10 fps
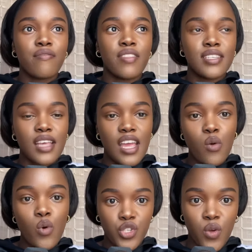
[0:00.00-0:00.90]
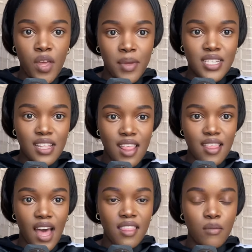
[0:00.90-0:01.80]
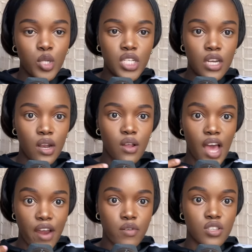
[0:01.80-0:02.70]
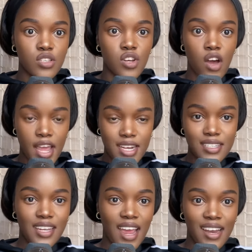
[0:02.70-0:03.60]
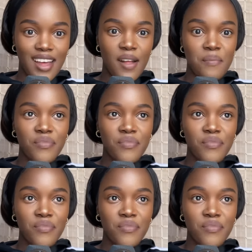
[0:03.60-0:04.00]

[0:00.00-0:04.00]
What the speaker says: there's anyone doing better than the other between Ayra Starr and Tyla,